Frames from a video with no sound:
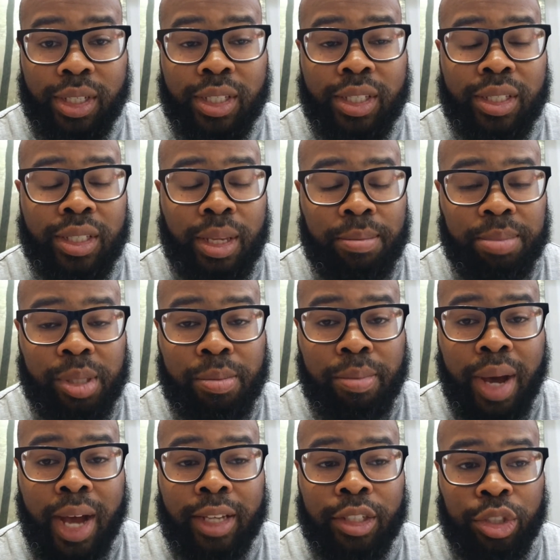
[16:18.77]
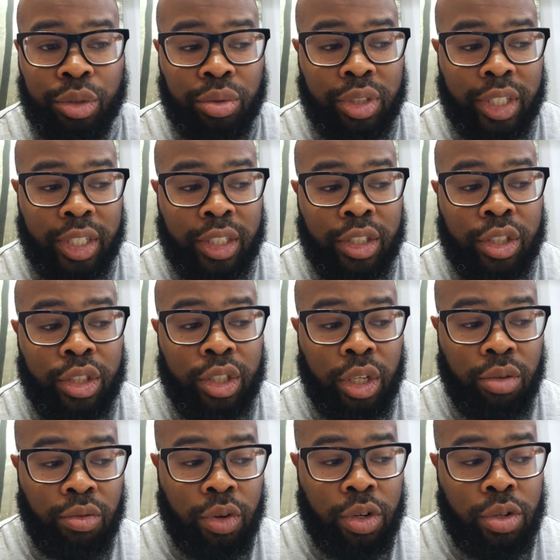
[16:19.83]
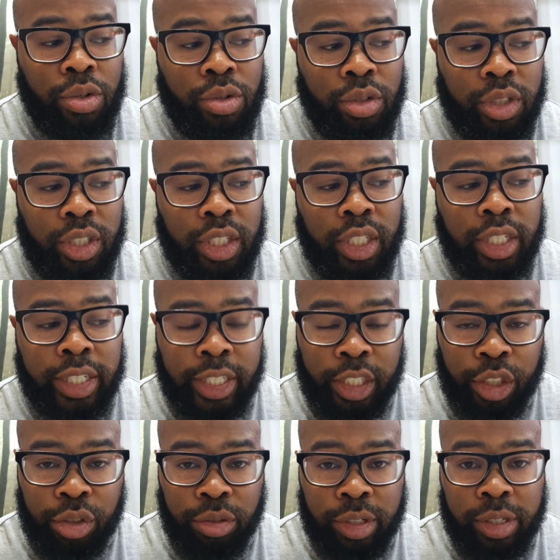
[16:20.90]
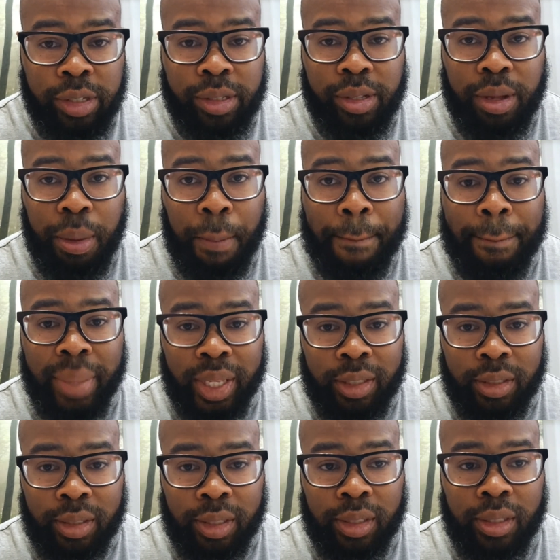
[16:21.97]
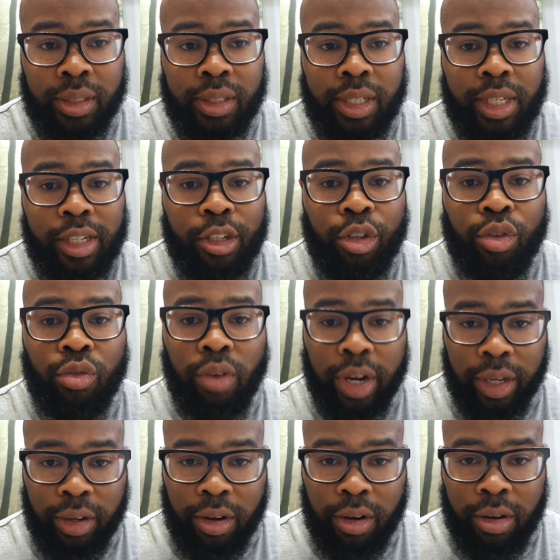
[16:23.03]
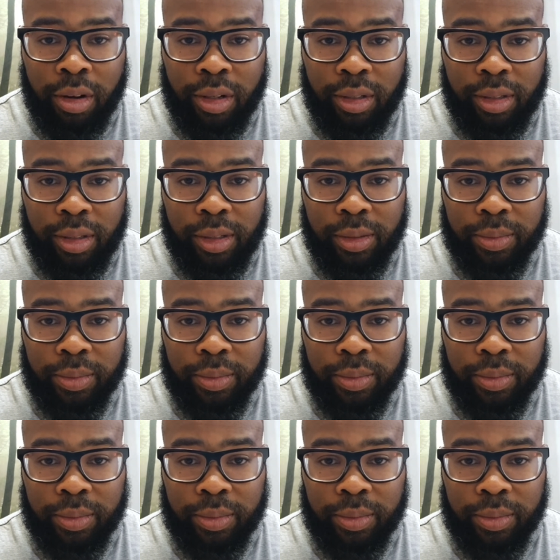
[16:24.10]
simply by using zero interest business credit cards.